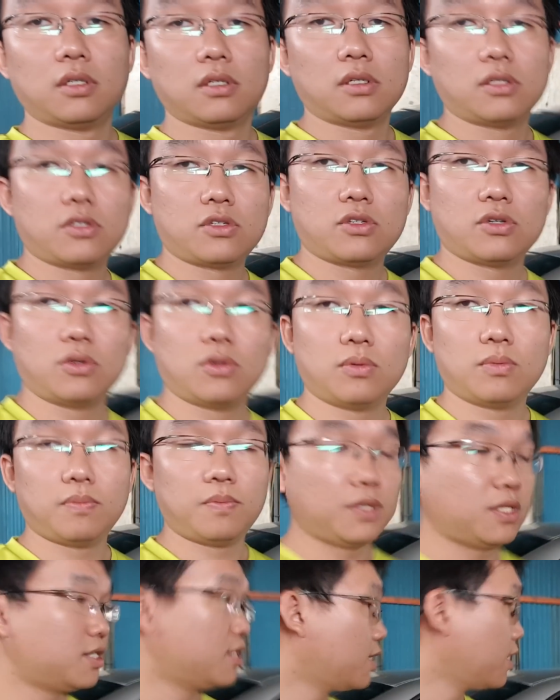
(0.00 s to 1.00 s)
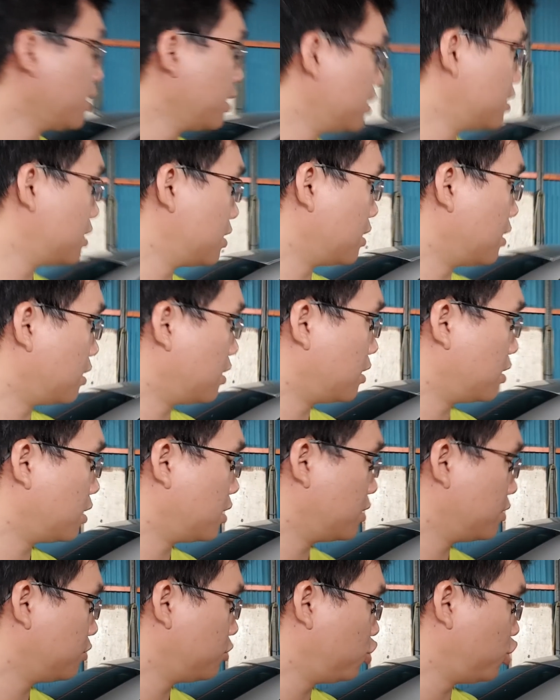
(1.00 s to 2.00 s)
So besides
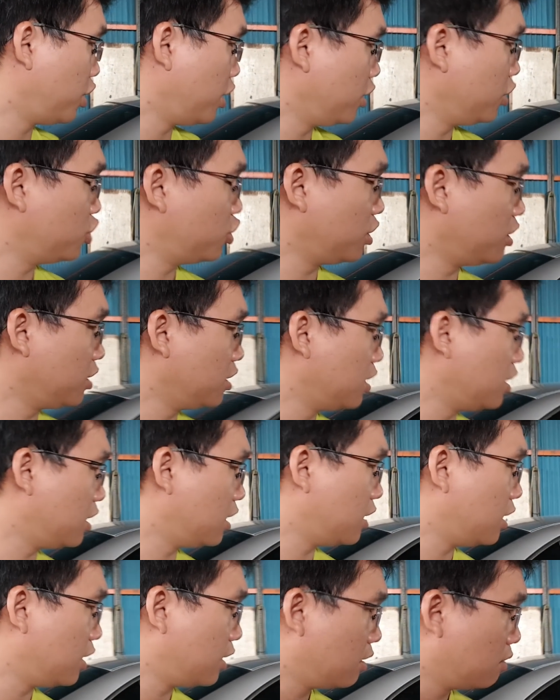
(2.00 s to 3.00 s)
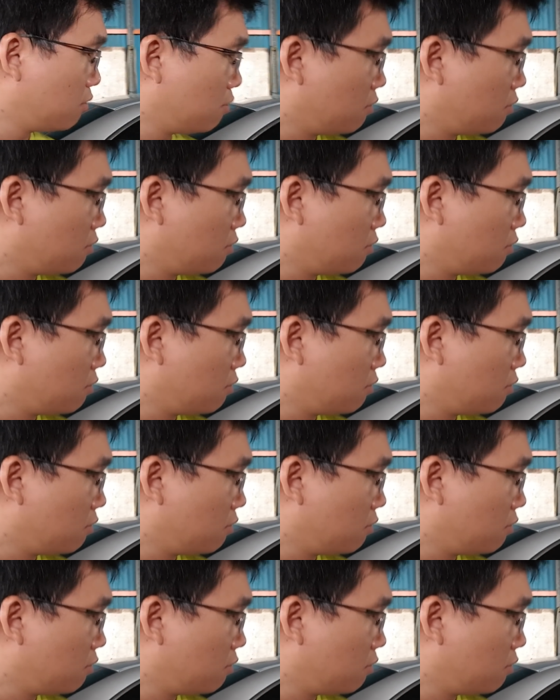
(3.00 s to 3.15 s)
changing the